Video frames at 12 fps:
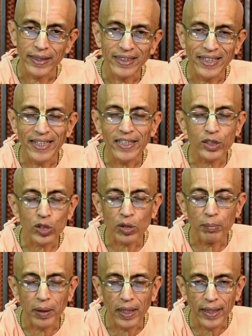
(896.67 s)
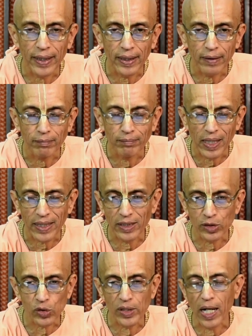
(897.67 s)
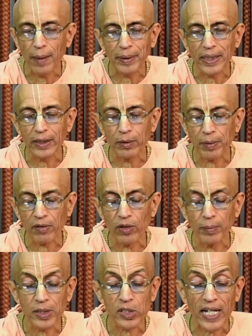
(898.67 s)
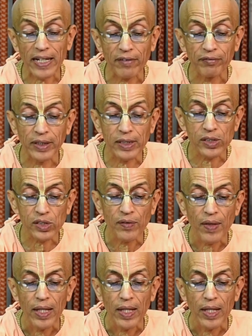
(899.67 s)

engaged by Maharaj Nabhi to perform the sacrifice,